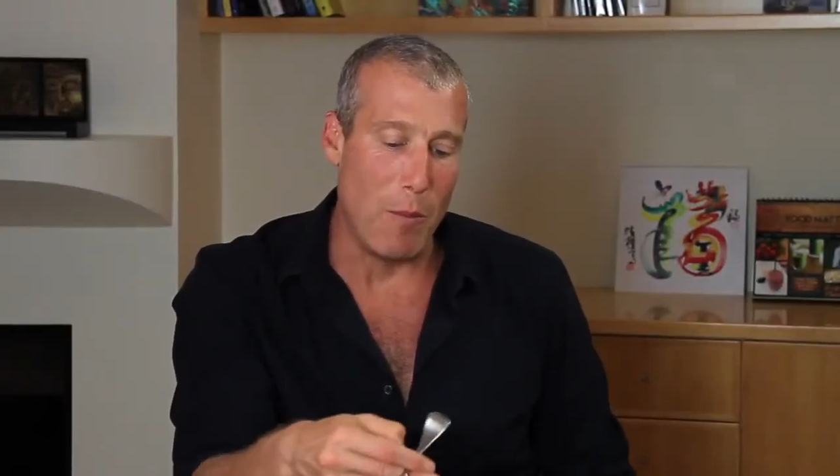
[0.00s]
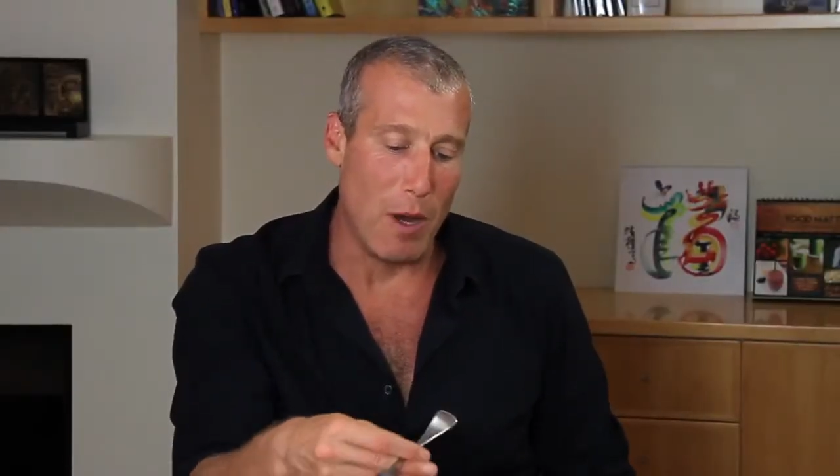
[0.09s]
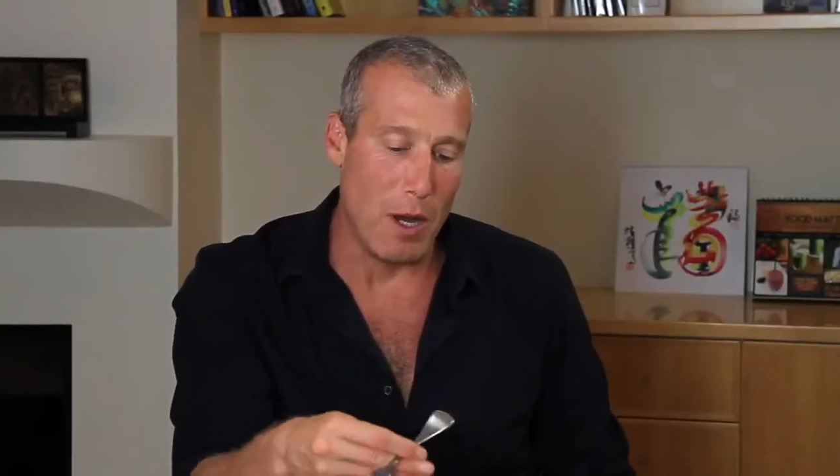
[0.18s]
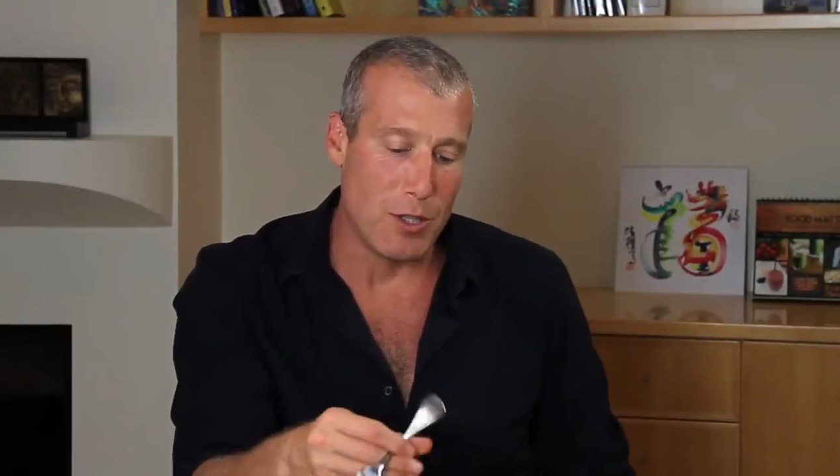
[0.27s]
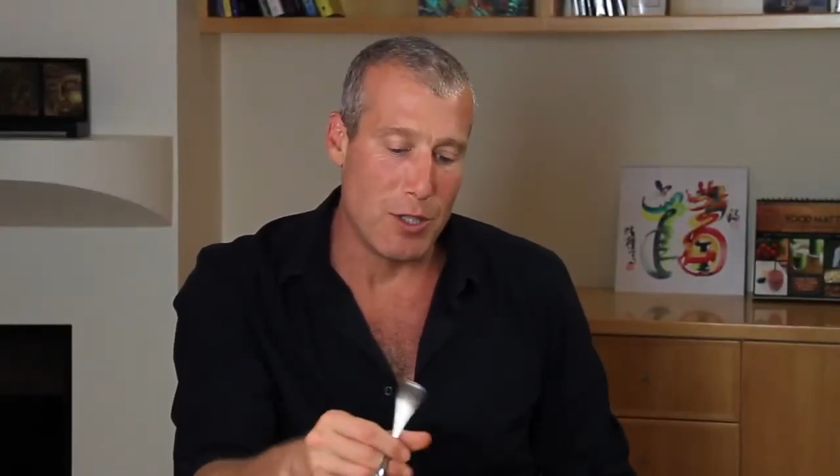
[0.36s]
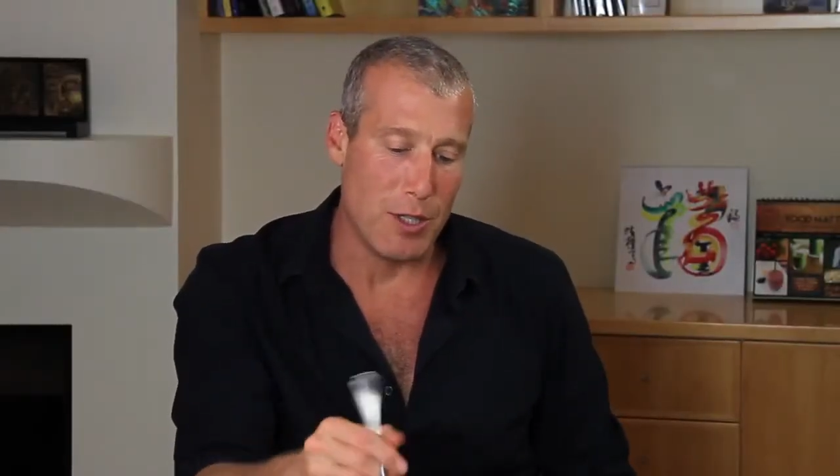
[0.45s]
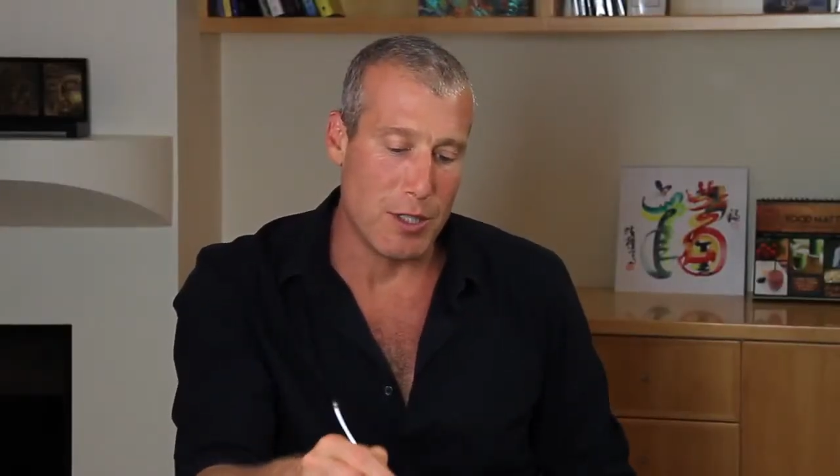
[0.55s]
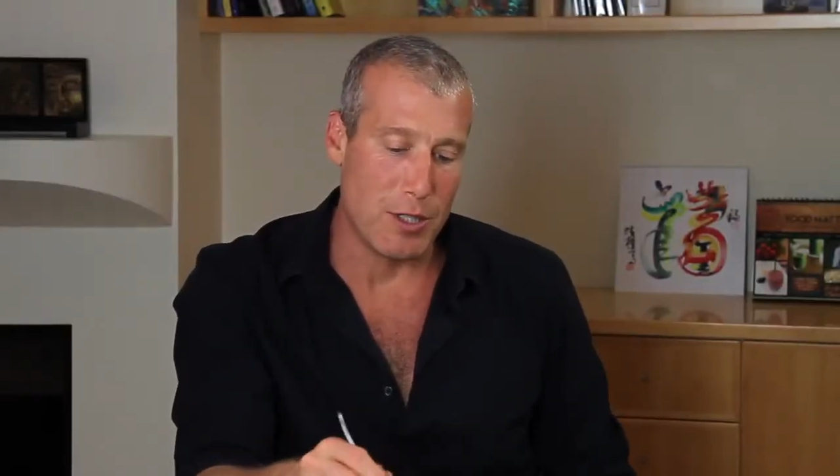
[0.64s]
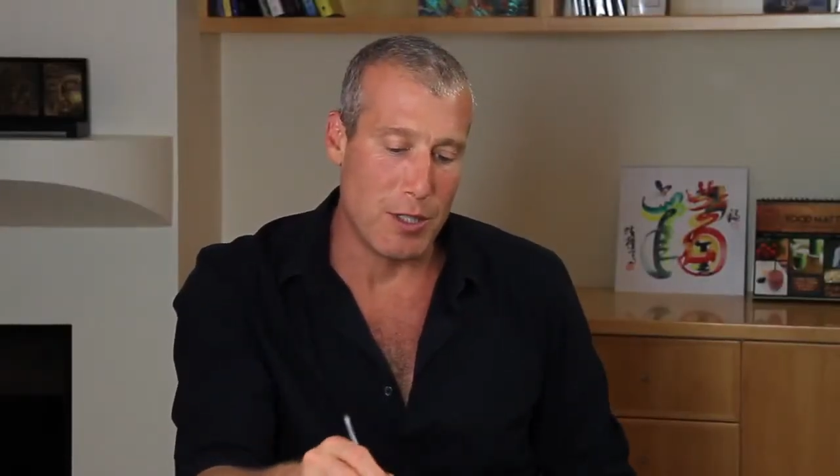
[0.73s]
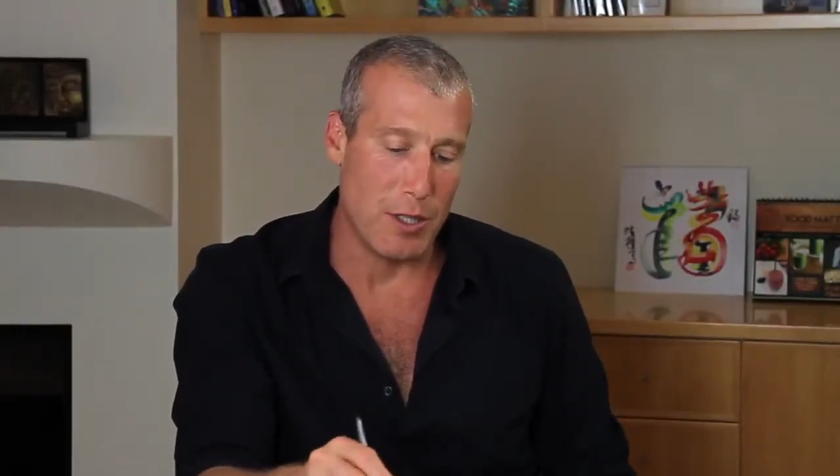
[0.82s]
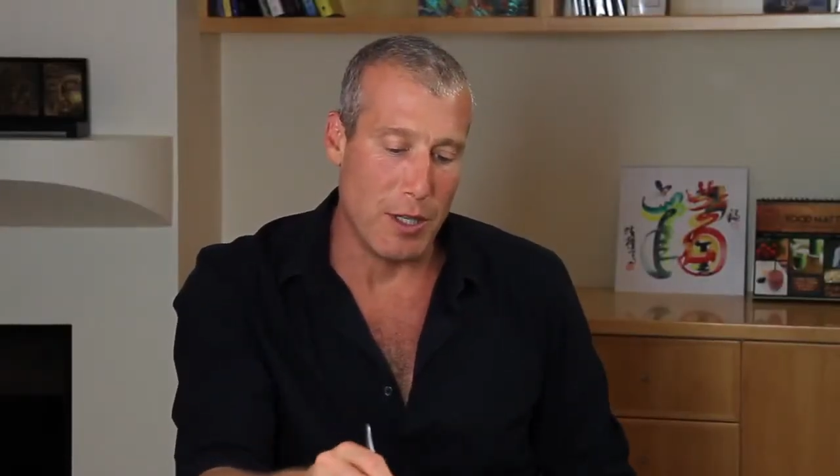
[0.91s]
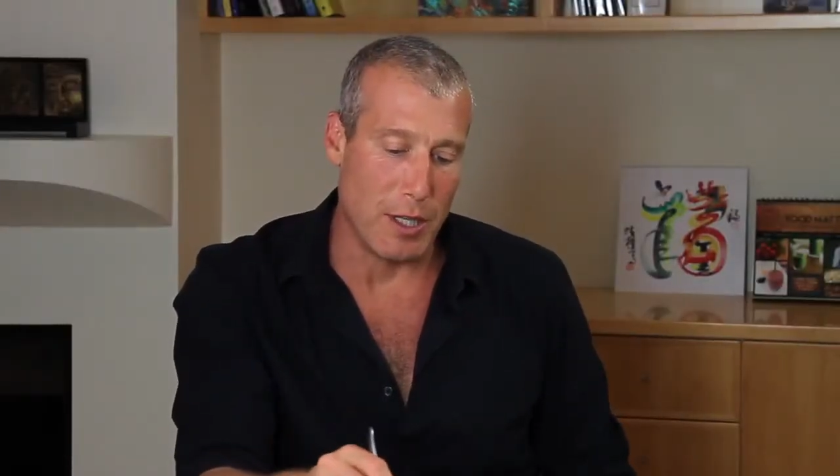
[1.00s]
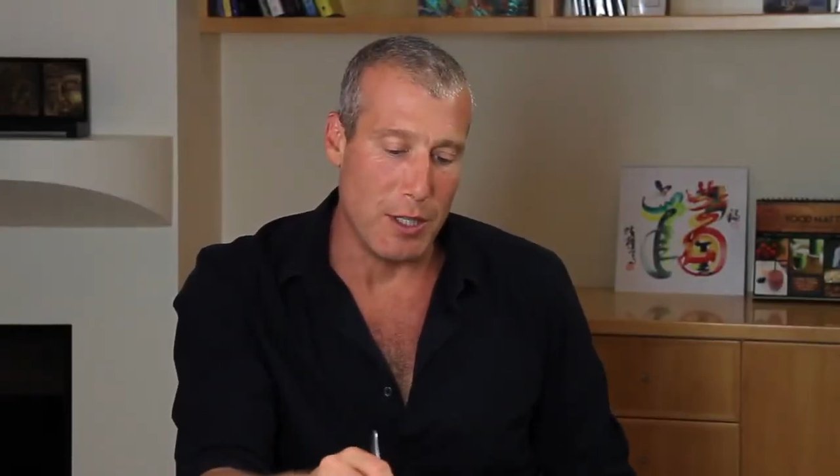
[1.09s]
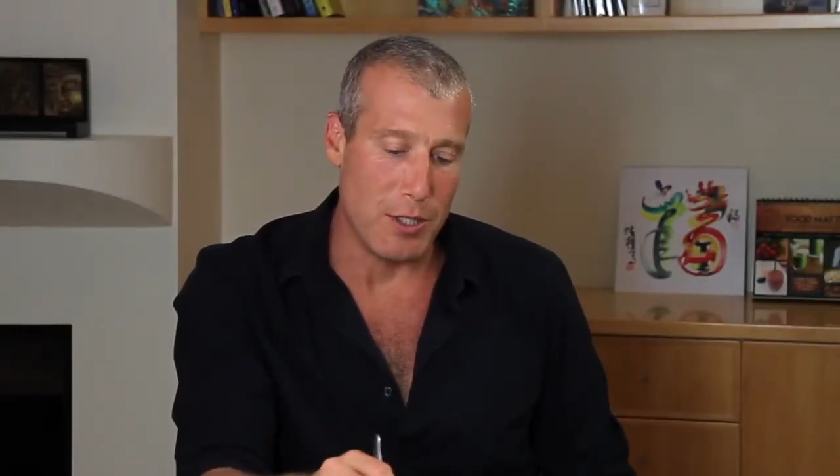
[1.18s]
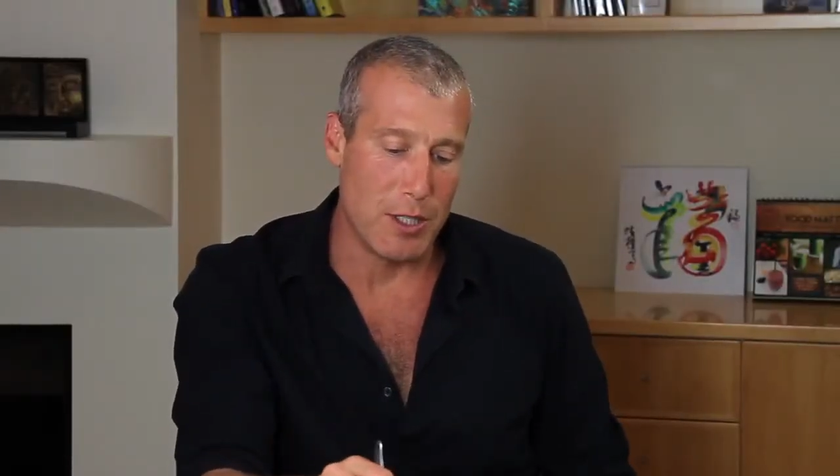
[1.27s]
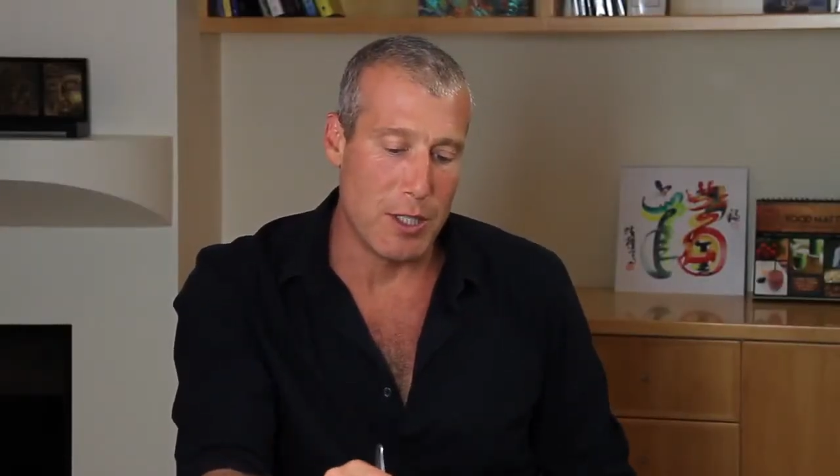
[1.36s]
much the
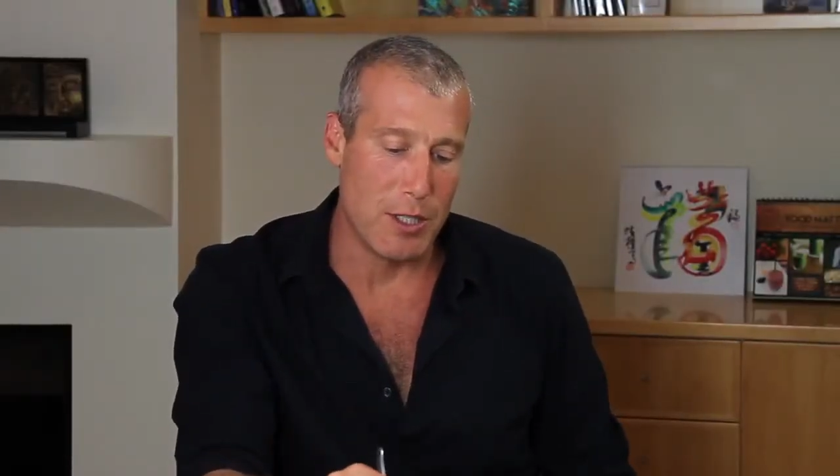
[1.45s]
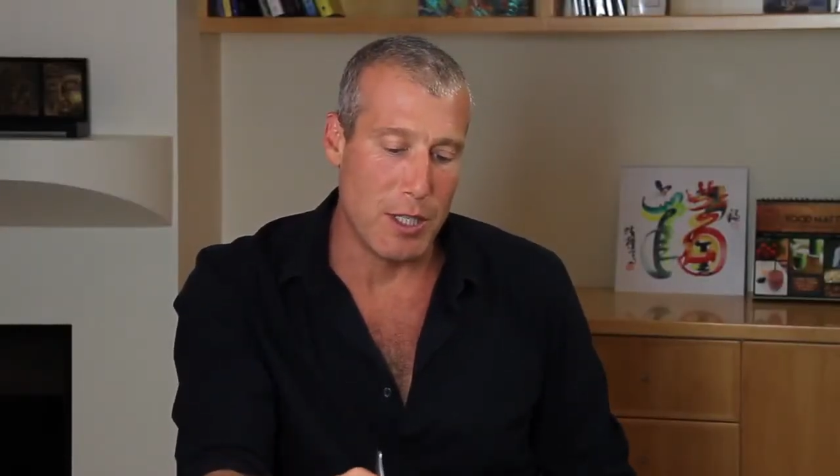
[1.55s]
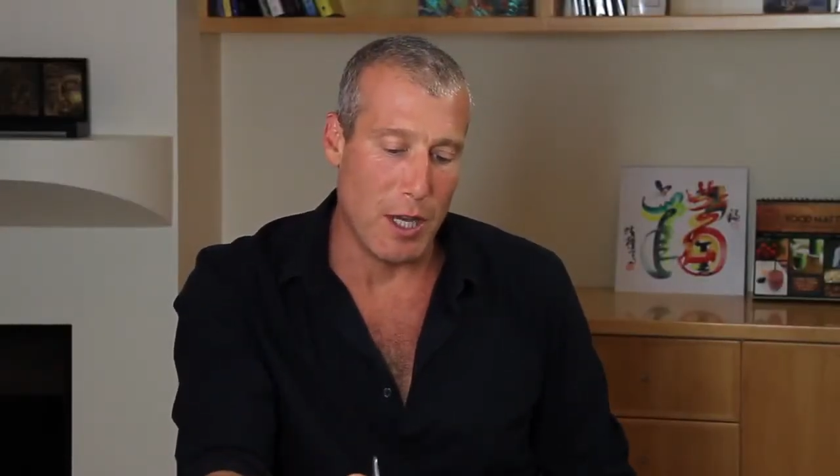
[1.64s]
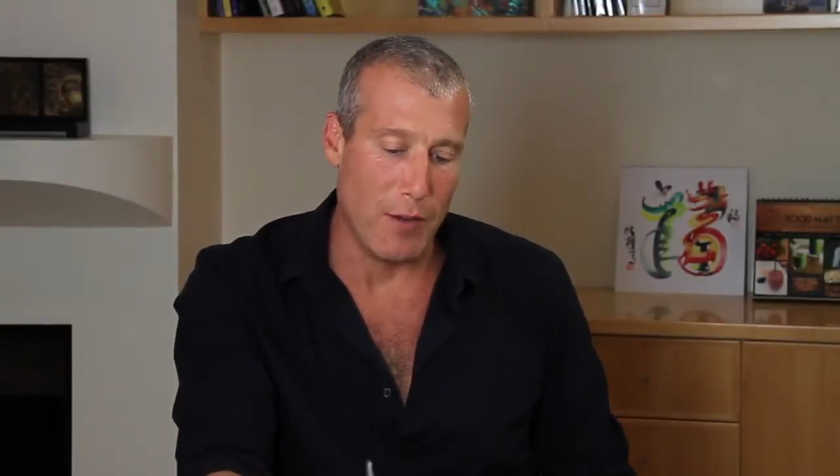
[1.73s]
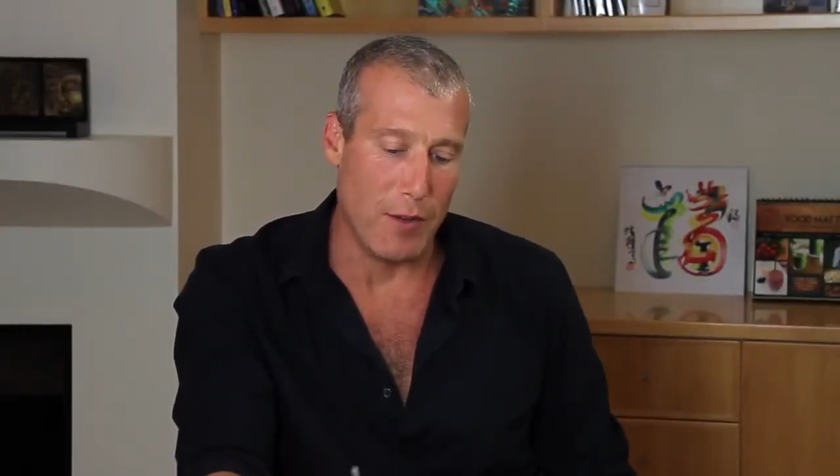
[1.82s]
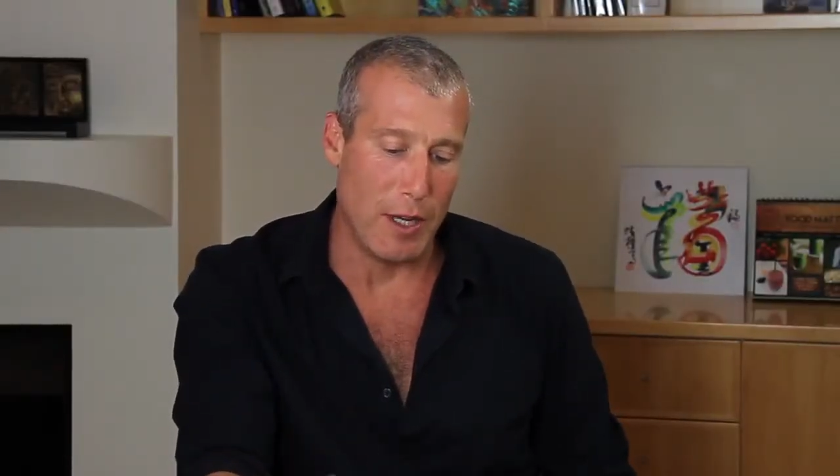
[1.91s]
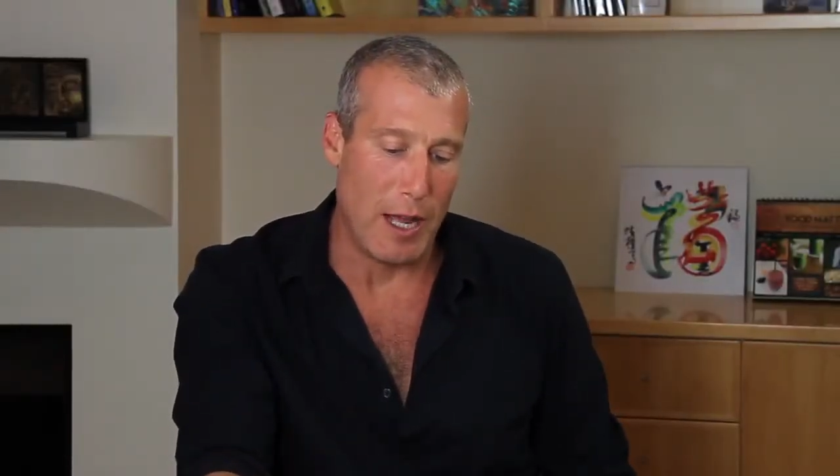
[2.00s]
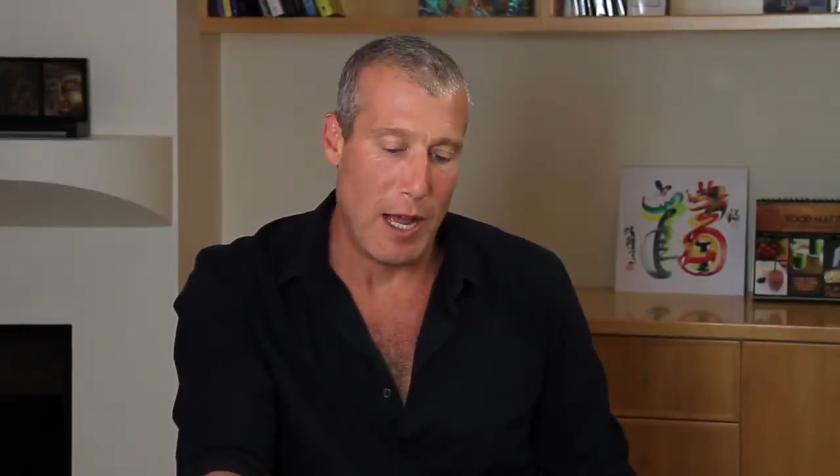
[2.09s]
consistency of it,